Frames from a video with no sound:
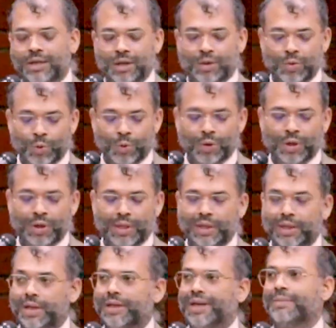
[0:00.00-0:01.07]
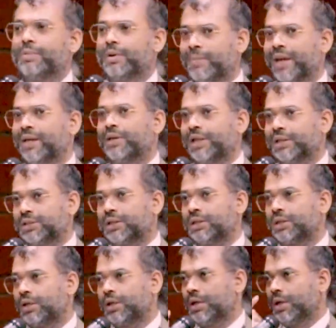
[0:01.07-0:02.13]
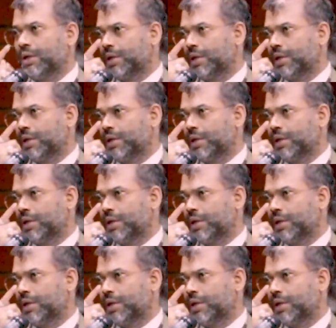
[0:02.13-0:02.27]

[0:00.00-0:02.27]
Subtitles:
the whole labour migration.